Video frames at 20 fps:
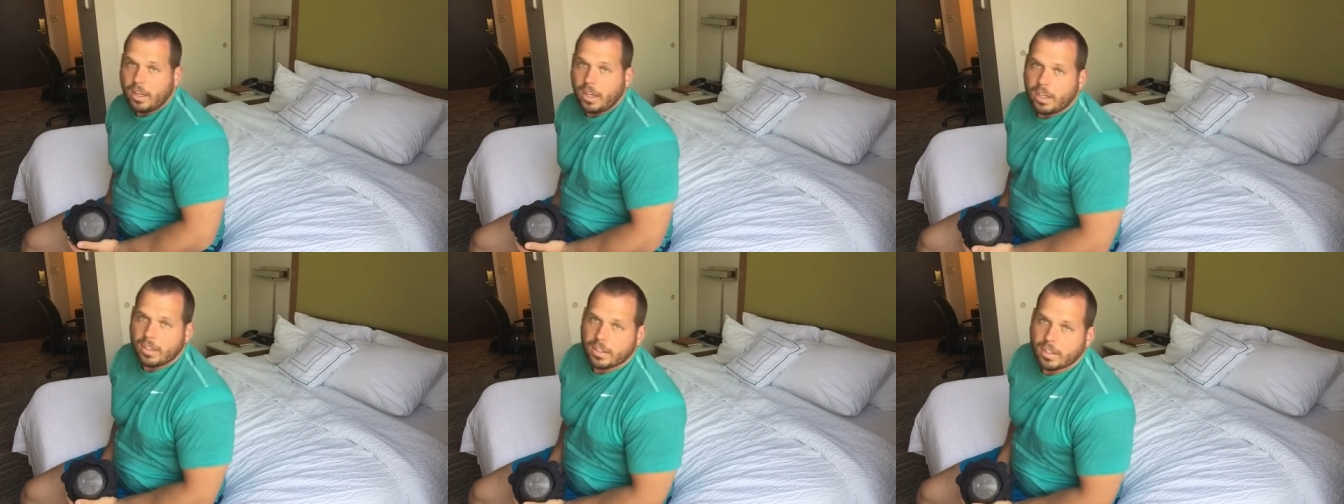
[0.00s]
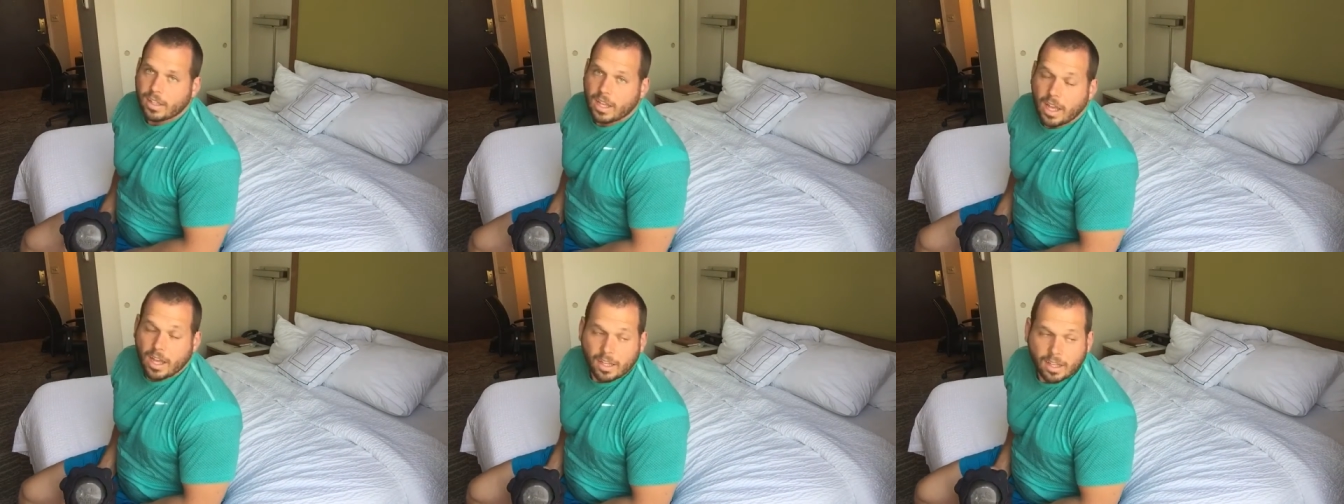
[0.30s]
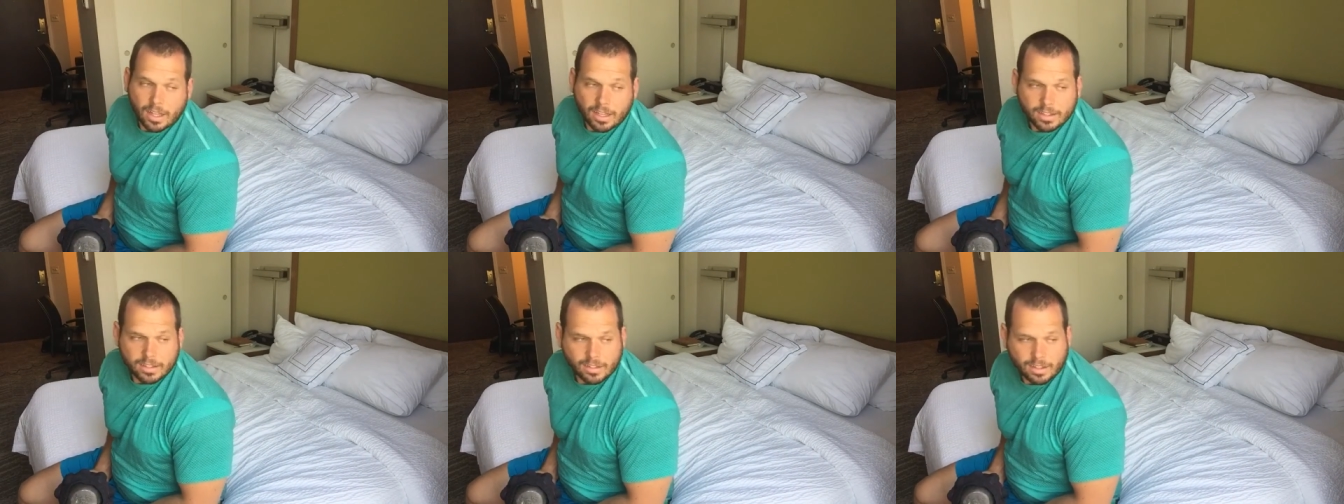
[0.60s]
it's a lot
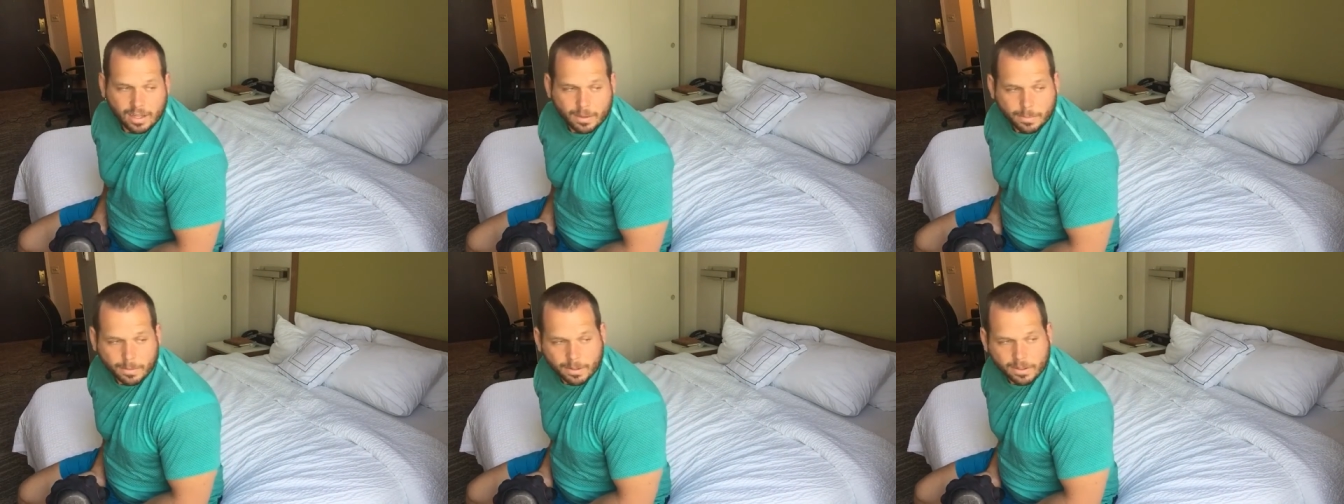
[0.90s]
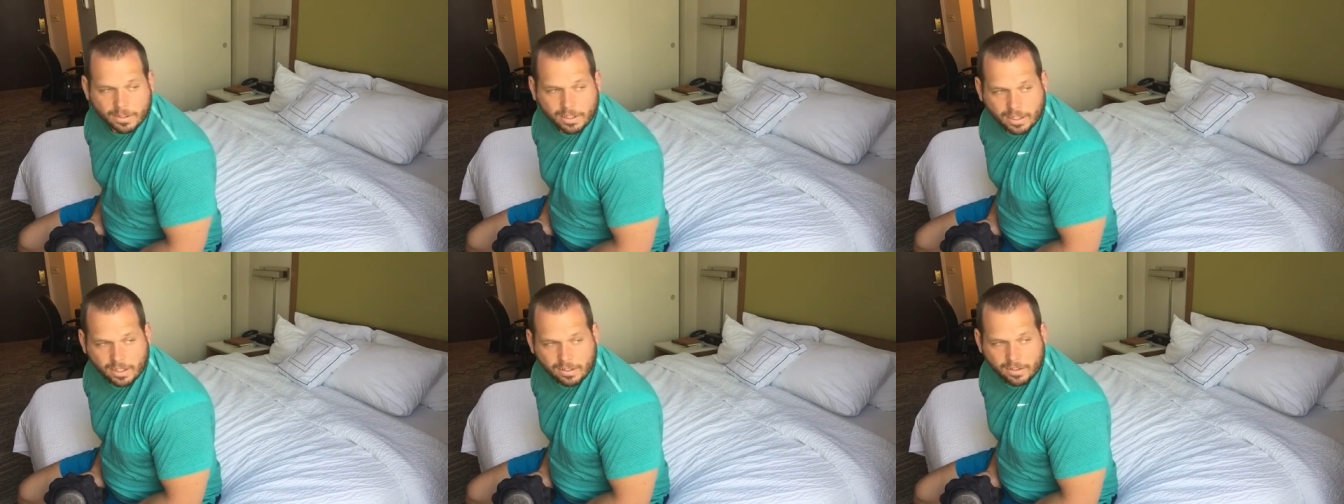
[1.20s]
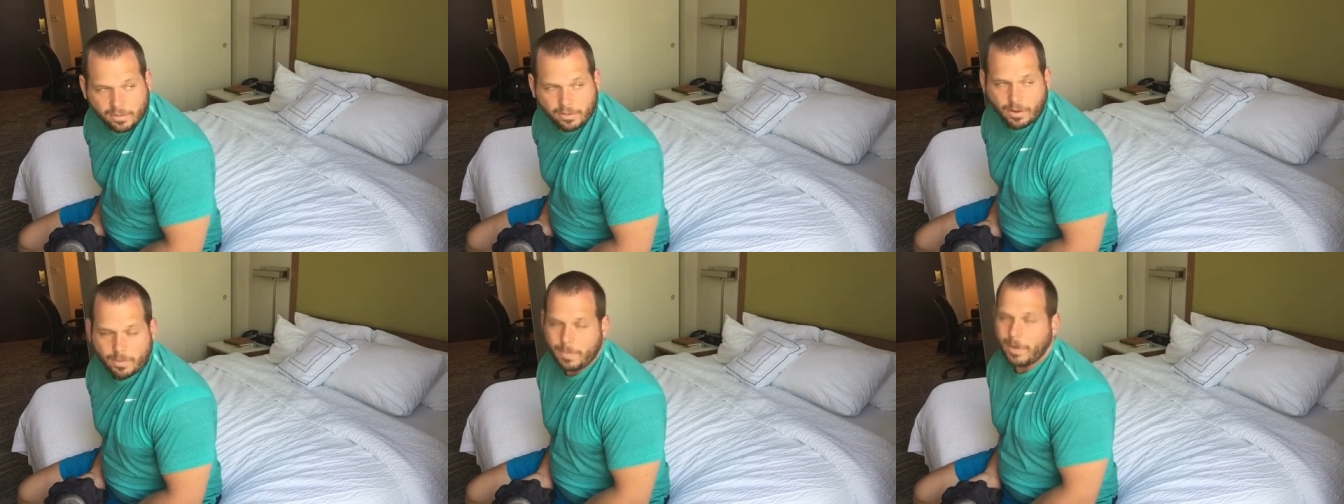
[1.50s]
less labor
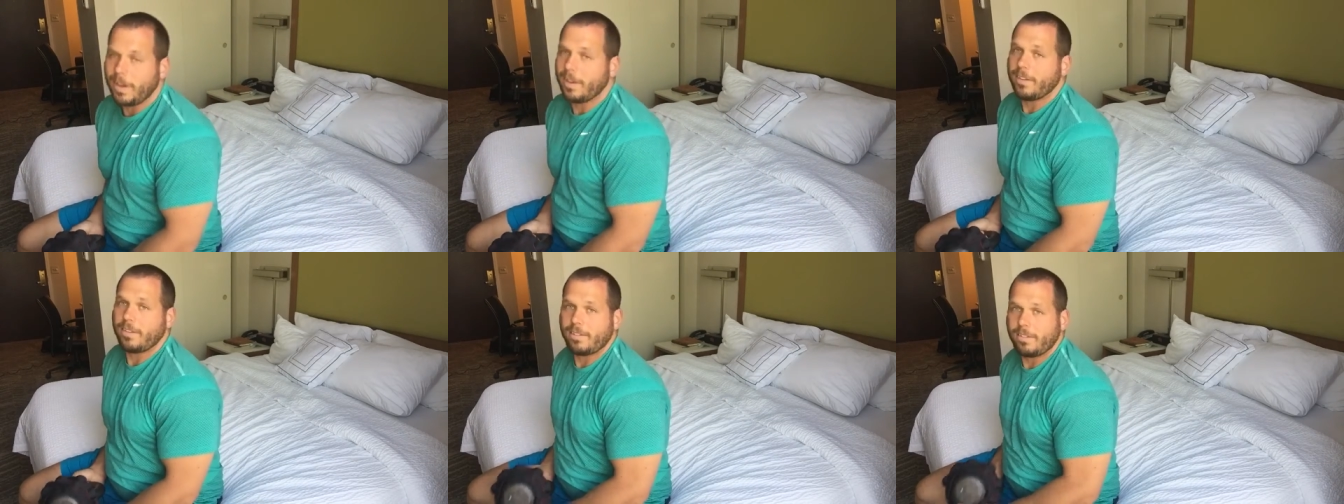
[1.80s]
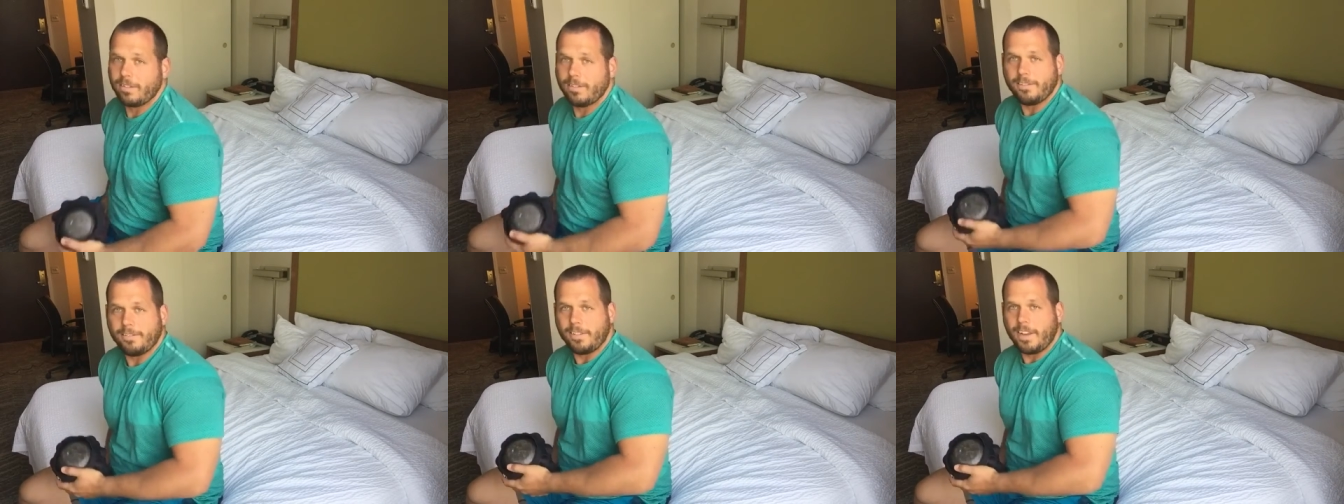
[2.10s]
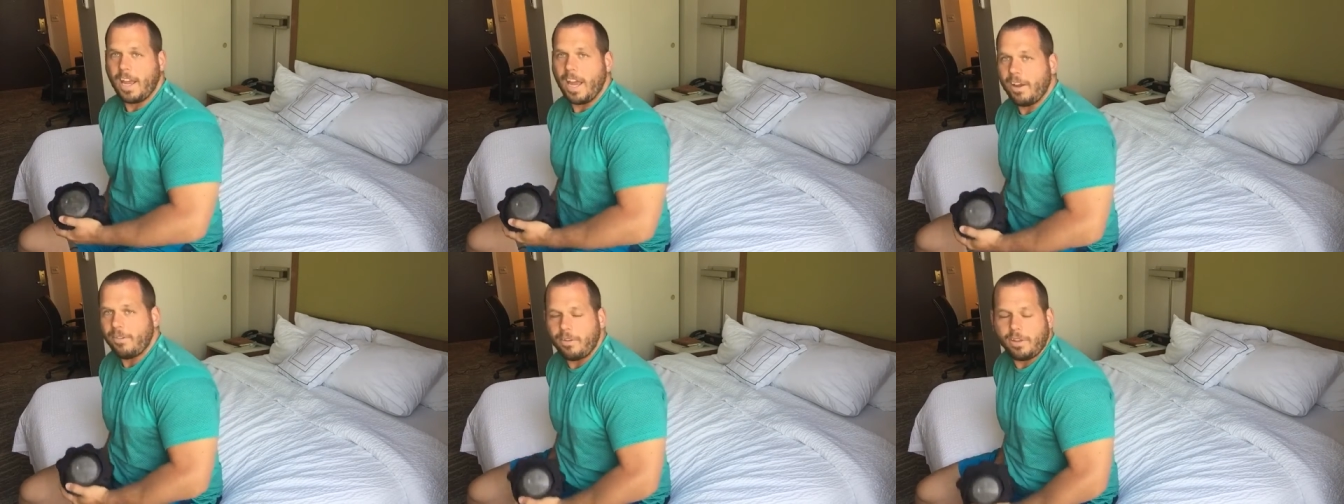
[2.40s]
intensive. I mean, it's
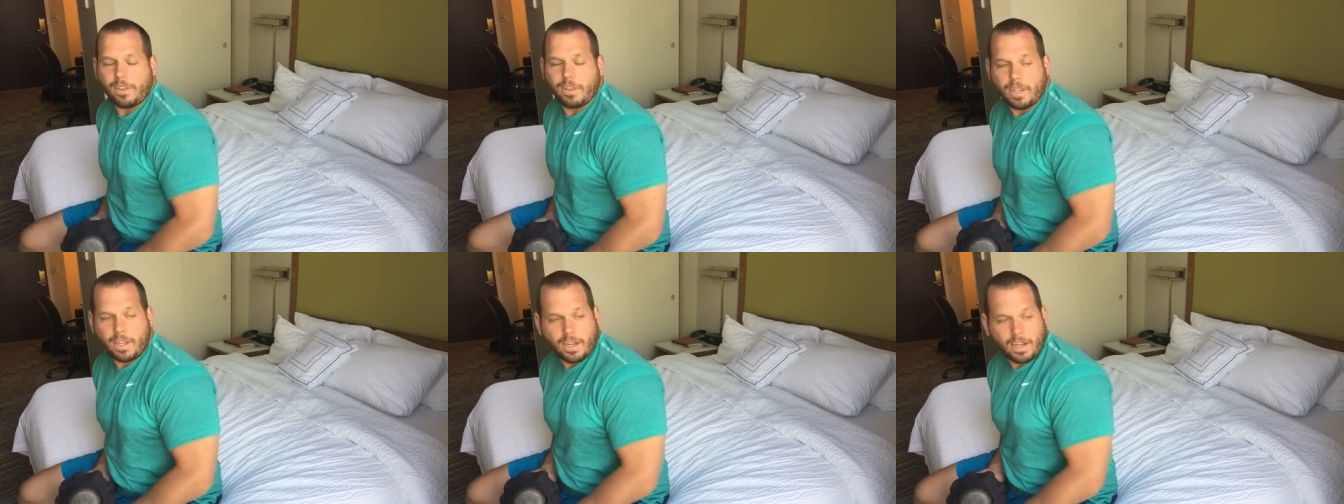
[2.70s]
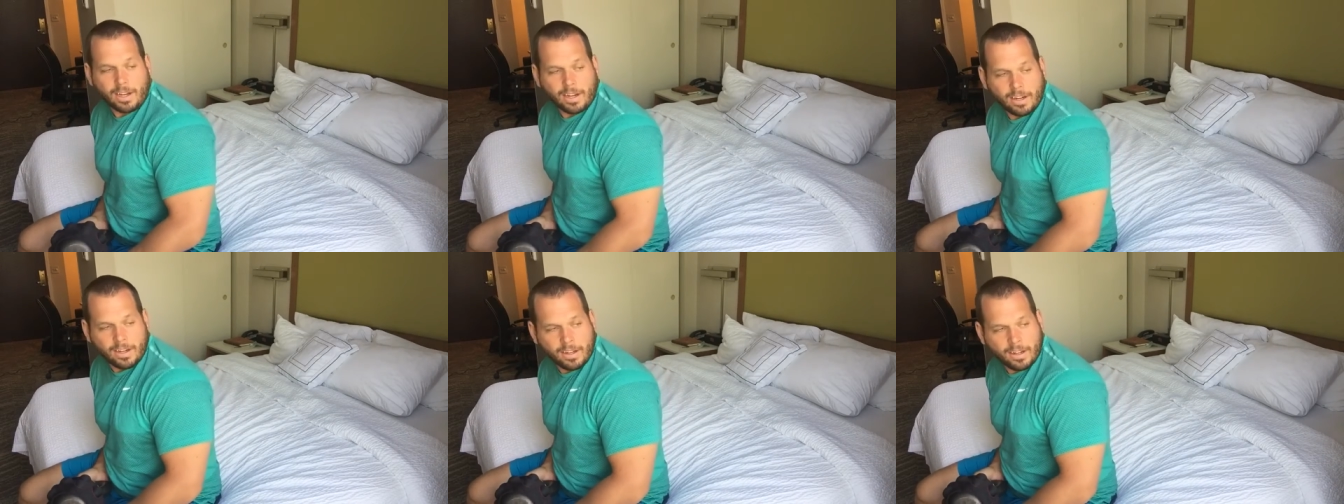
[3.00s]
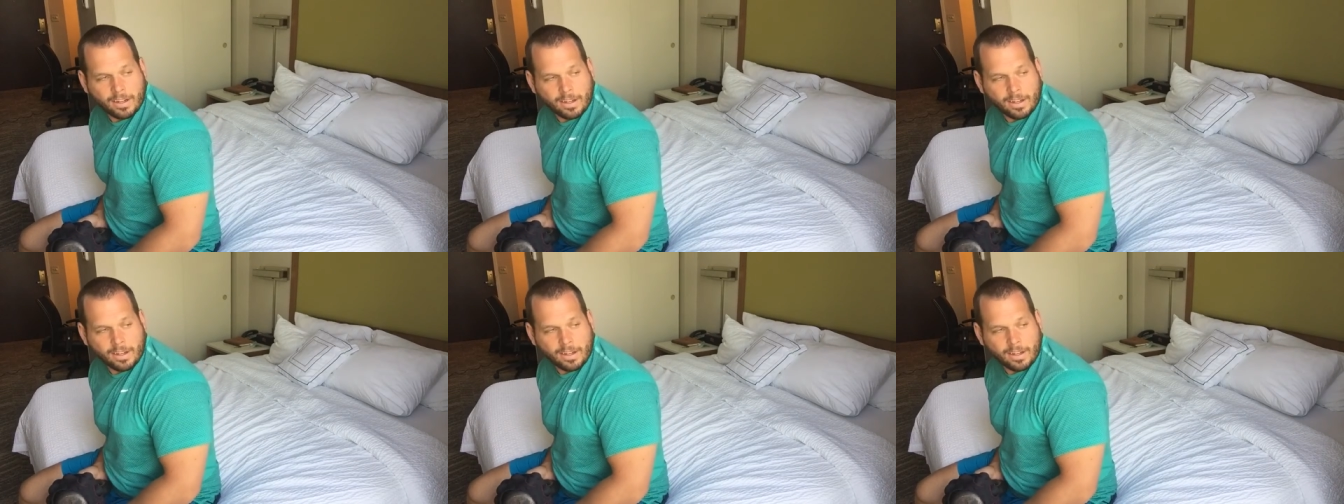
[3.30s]
a heavy thing,